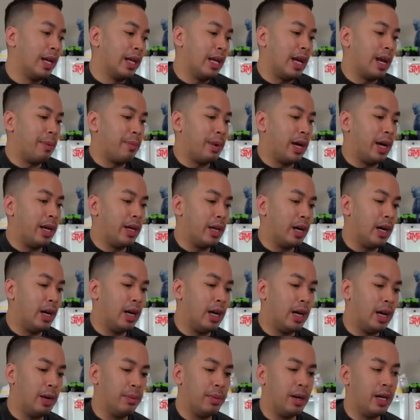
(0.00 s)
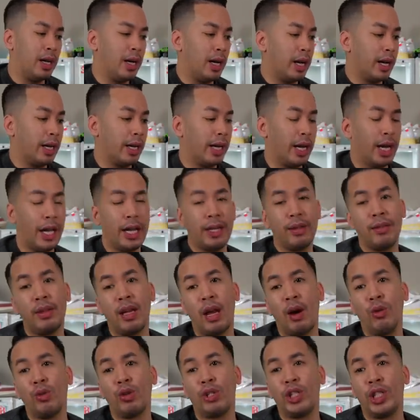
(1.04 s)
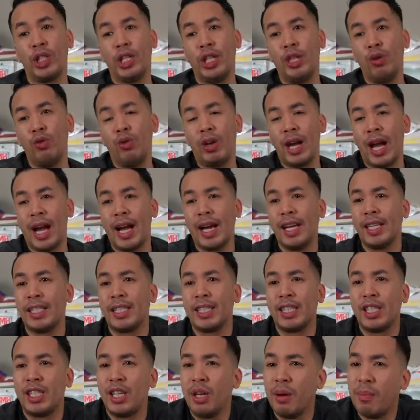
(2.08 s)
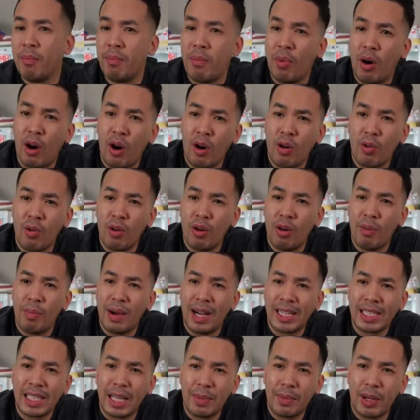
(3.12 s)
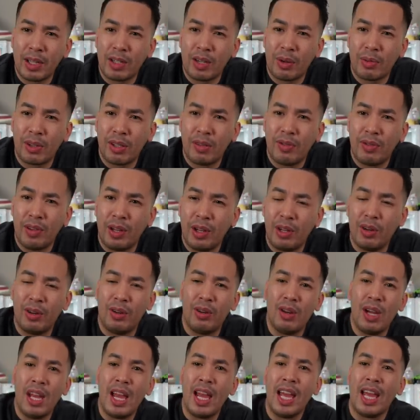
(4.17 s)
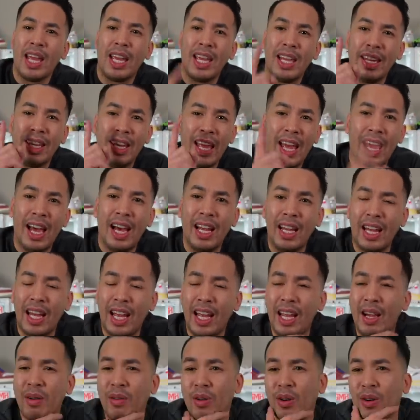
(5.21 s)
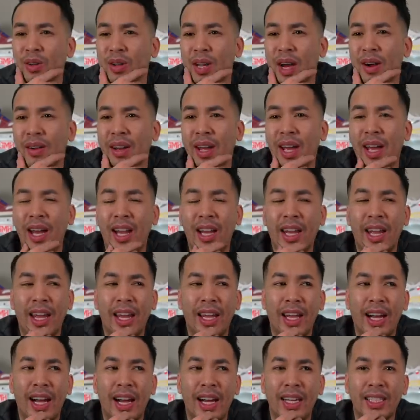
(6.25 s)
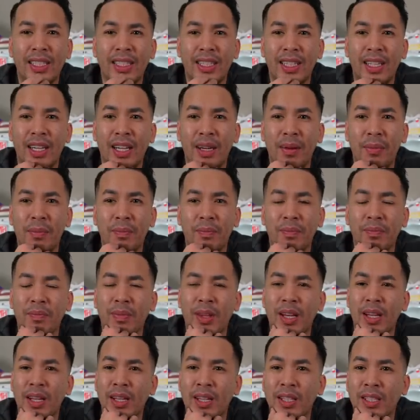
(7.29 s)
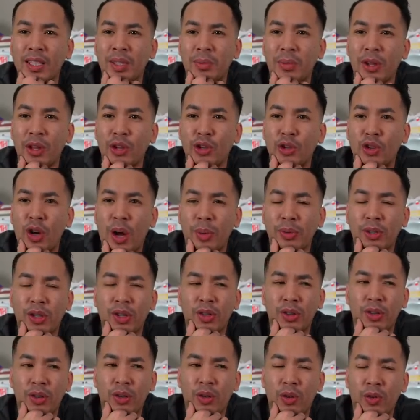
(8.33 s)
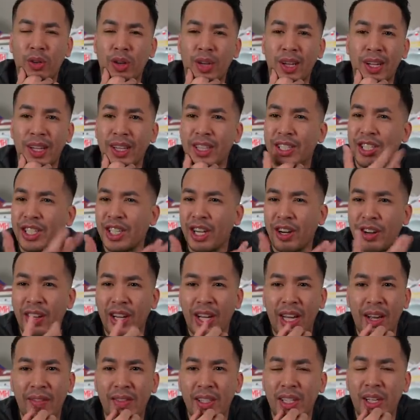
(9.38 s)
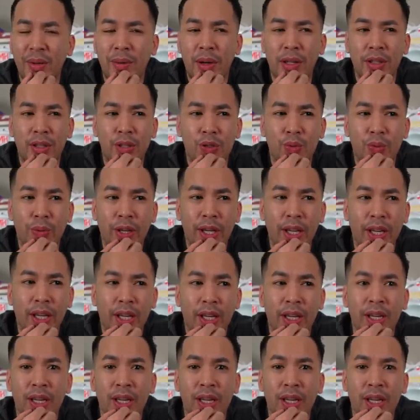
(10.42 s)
yeah man um again i will see you guys tomorrow by the time i drop this video in la i'm going down to la guys um some other drops going on like the cherry lemons come out this week